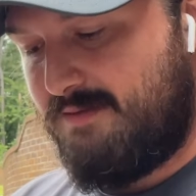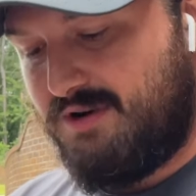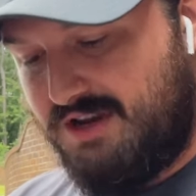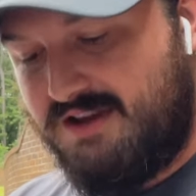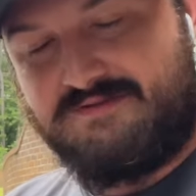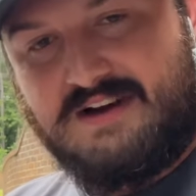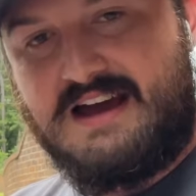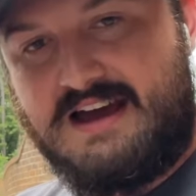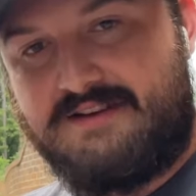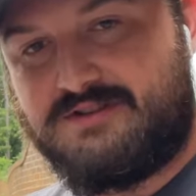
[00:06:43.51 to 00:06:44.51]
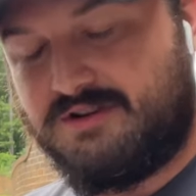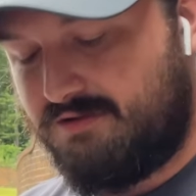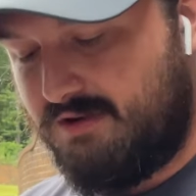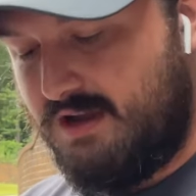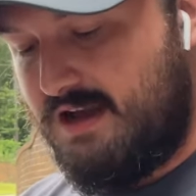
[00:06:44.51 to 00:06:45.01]
but if I have
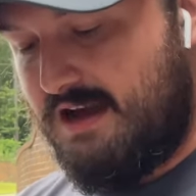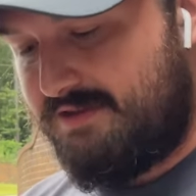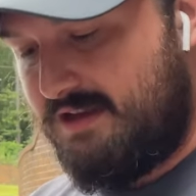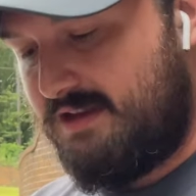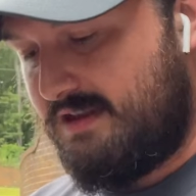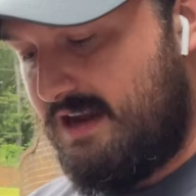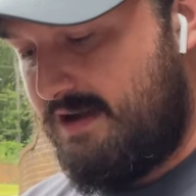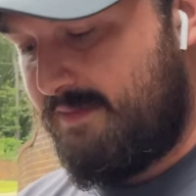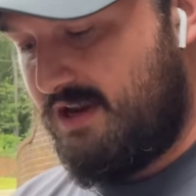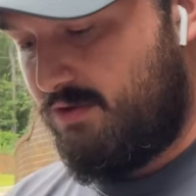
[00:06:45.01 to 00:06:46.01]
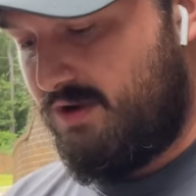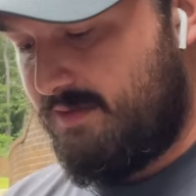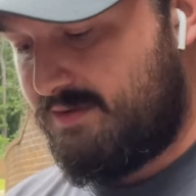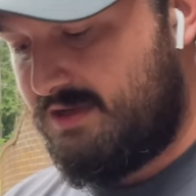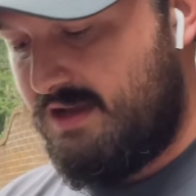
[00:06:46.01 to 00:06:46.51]
to, I think that I'm equipped